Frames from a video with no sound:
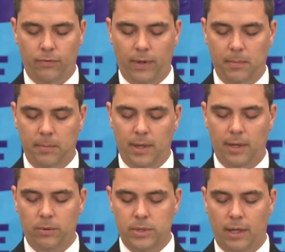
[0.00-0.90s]
family made
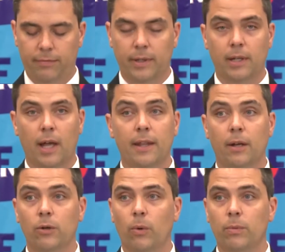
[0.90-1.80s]
it out safely and
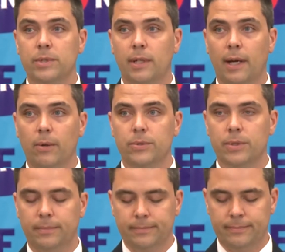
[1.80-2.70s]
that no one was in the
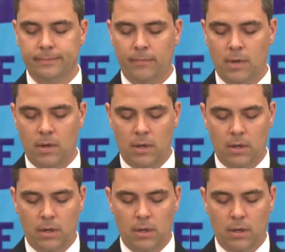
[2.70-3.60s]
house.
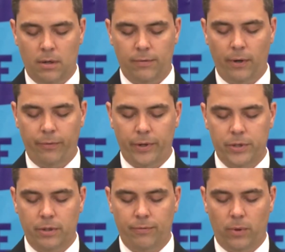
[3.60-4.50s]

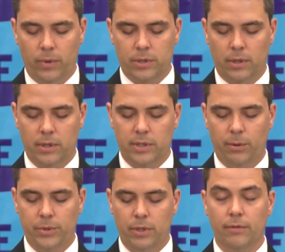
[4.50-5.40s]
Firefighters could focus on
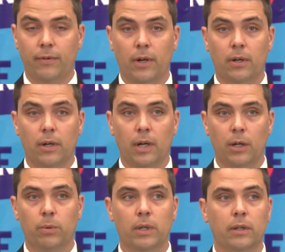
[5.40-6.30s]
extinguishing the fire
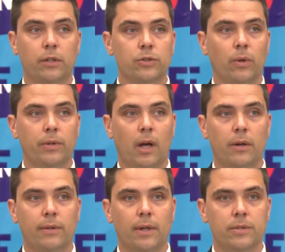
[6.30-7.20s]
and quickly controlled the
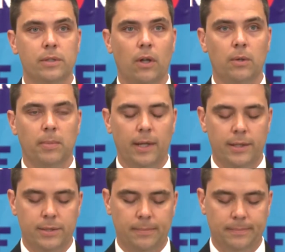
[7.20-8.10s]
$100,000
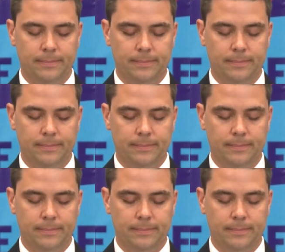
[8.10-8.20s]
blaze.